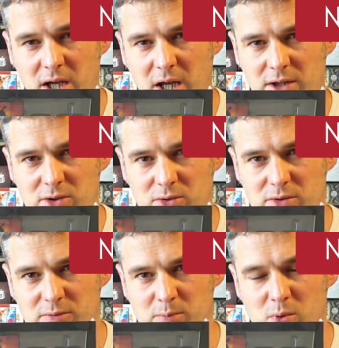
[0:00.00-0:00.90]
and you
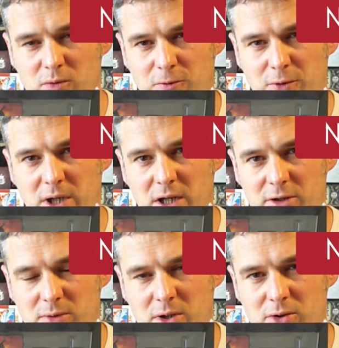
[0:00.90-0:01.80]
can move freely
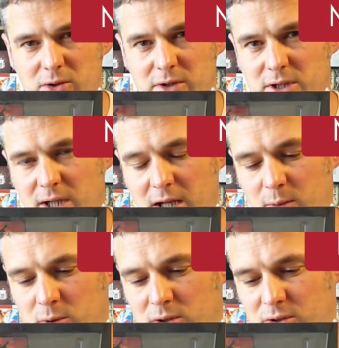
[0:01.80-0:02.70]
around on the
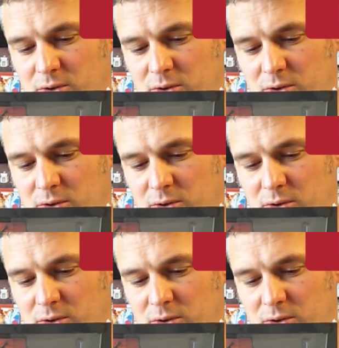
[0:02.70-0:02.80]
table.